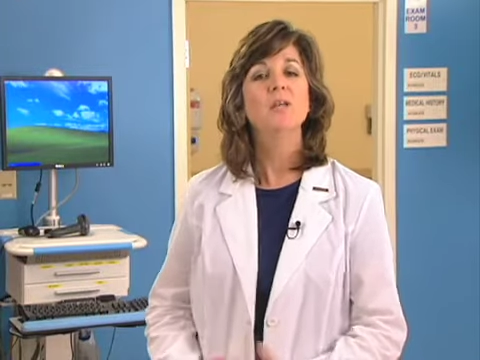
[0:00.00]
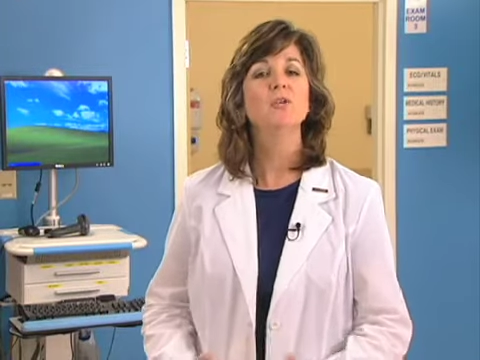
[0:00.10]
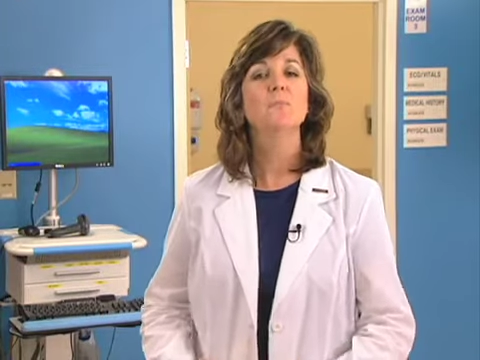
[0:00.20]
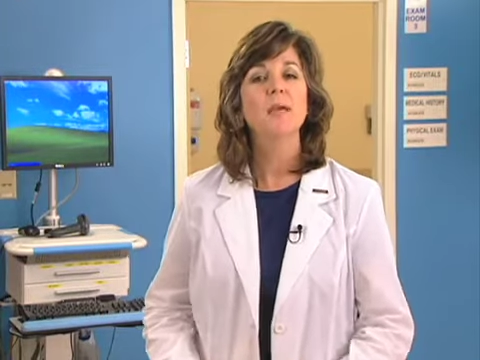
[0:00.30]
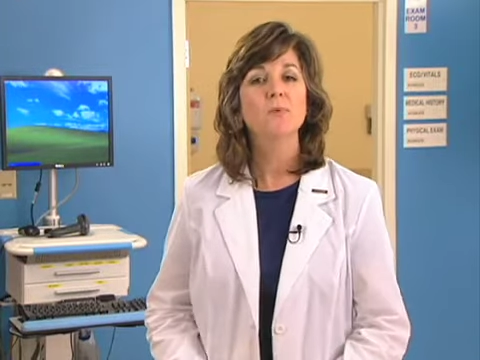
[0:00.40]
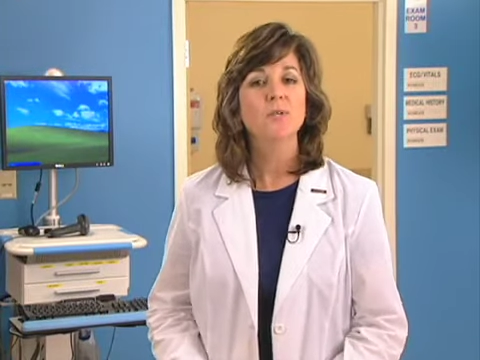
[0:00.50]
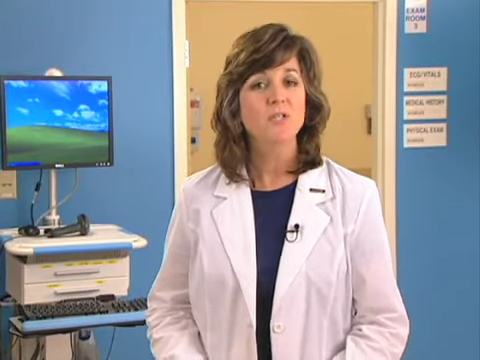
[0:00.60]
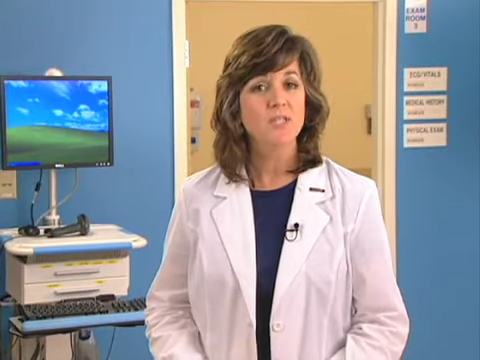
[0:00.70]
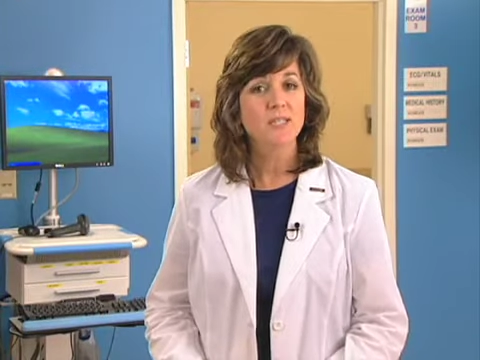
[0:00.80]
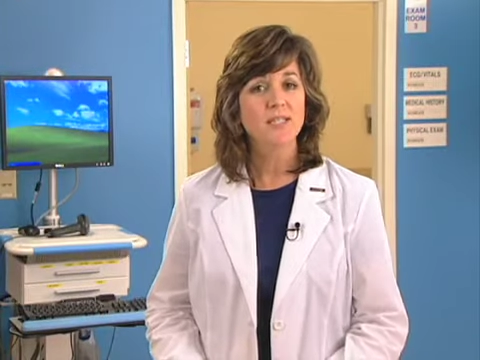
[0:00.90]
you may wish
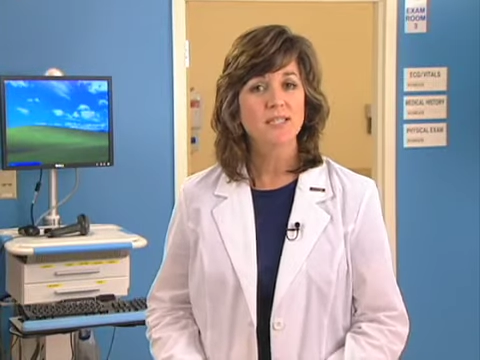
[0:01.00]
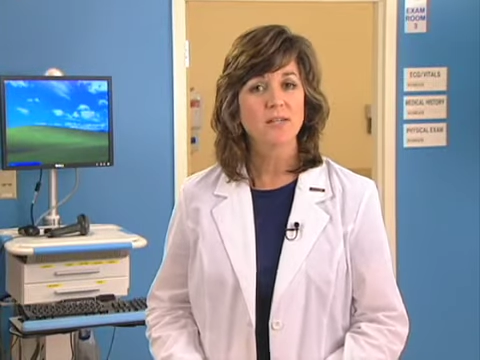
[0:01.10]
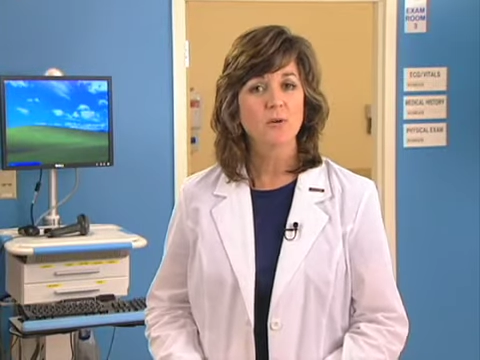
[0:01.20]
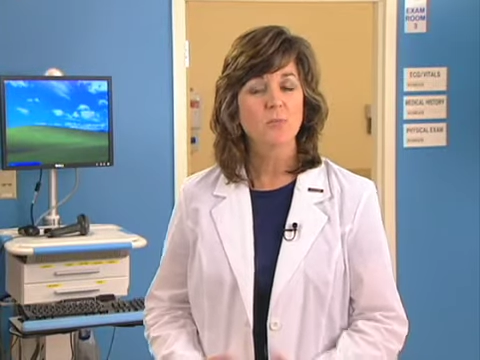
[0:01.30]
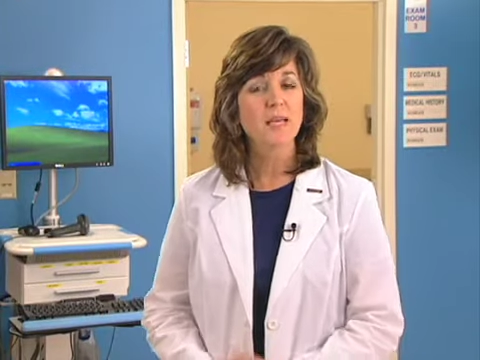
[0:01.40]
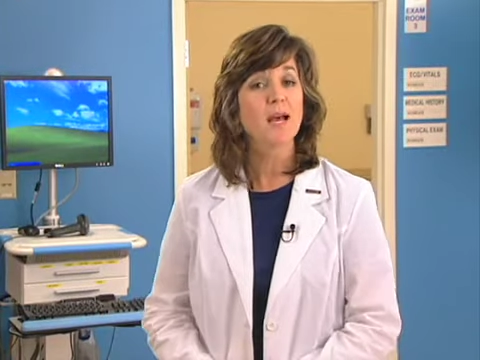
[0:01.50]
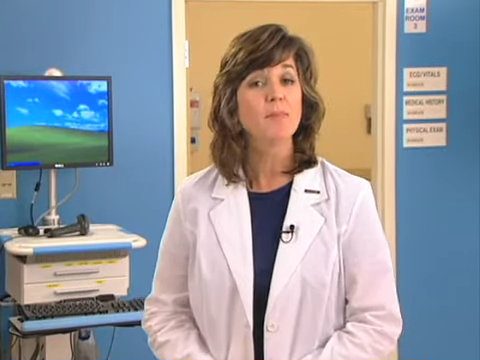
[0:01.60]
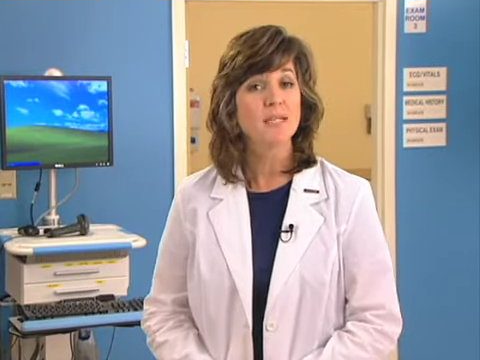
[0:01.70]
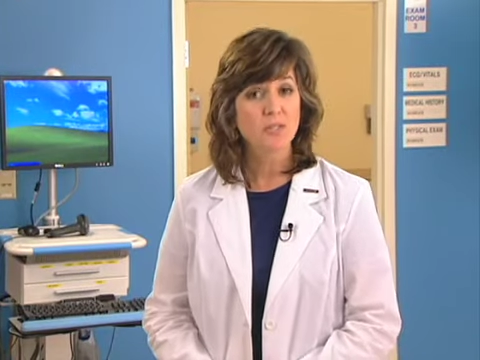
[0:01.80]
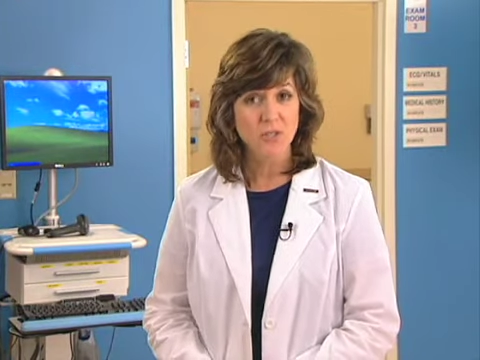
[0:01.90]
to consider
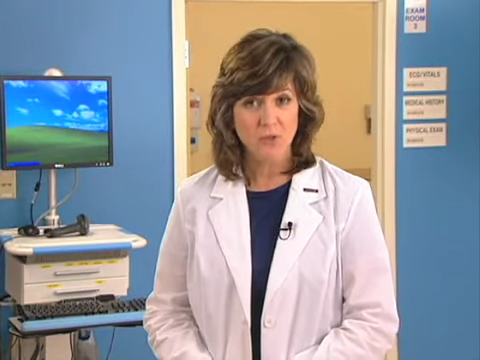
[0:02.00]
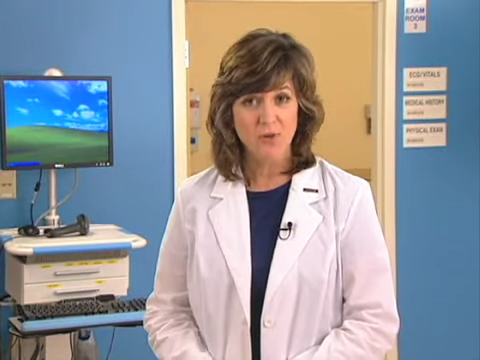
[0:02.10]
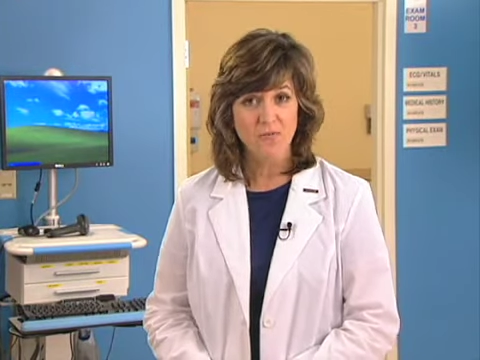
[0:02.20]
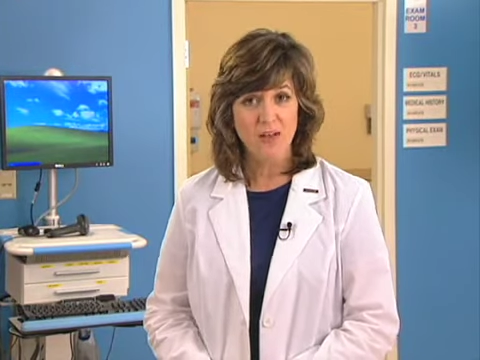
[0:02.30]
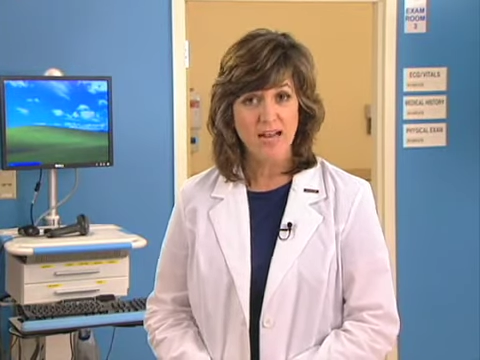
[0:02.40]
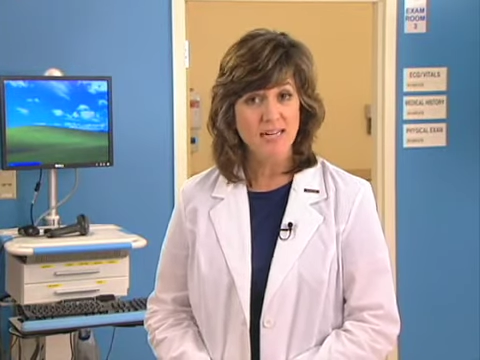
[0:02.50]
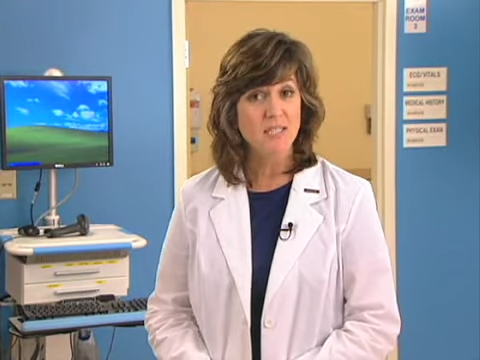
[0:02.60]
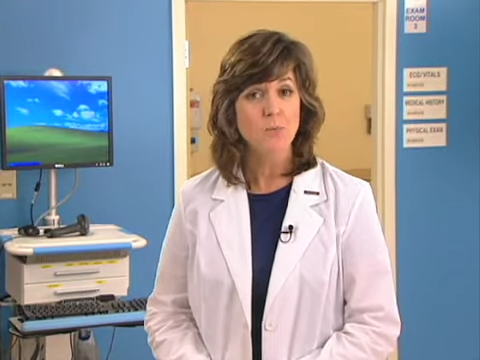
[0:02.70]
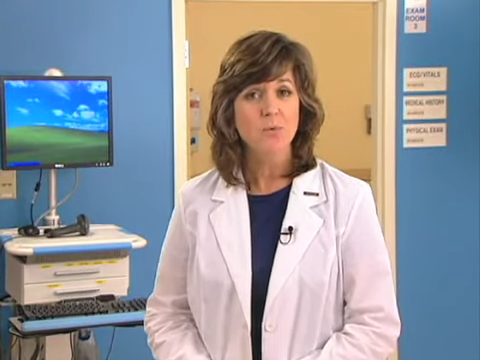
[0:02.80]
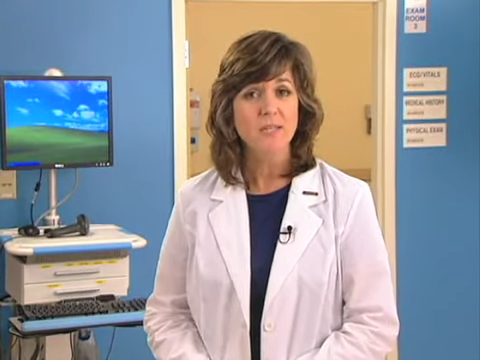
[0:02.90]
becoming certified
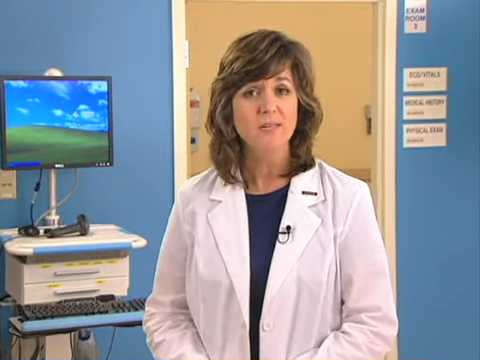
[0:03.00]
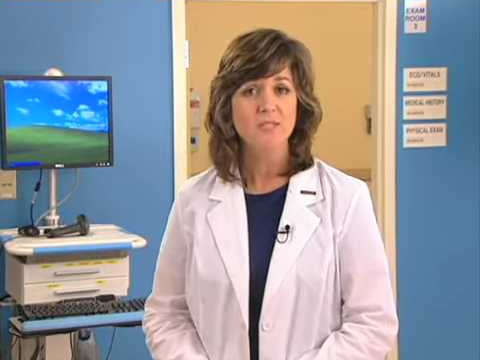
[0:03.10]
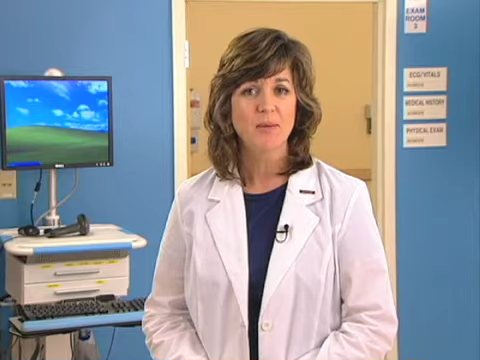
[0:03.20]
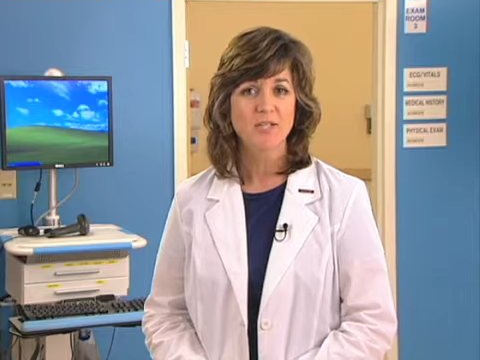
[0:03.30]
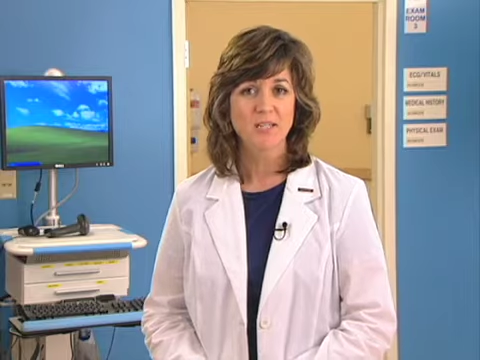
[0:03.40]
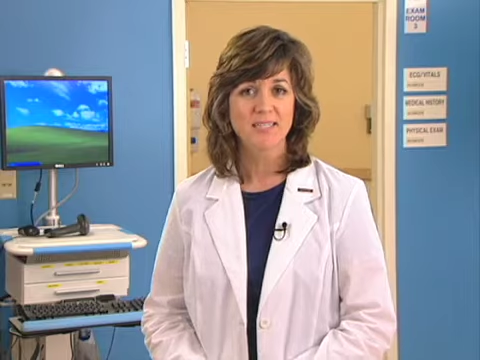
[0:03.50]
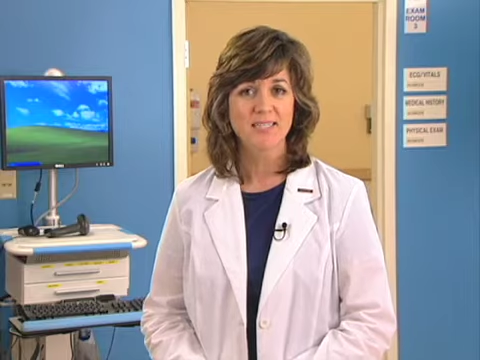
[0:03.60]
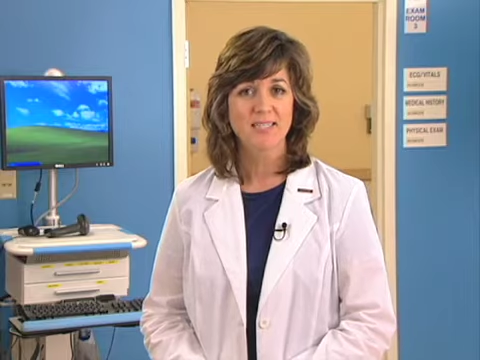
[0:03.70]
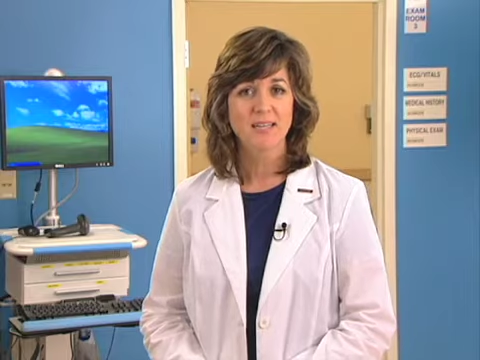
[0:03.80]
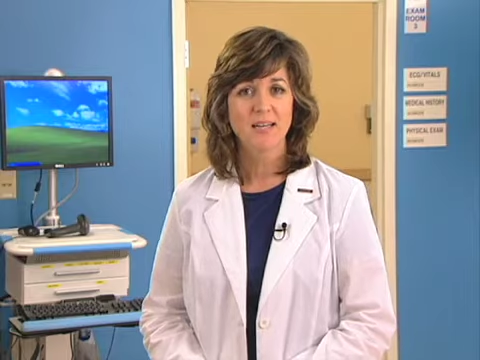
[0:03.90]
as a wound care
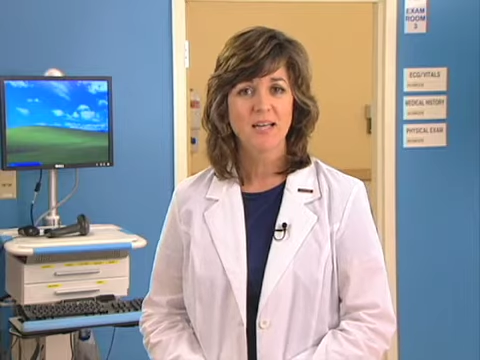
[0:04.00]
specialist.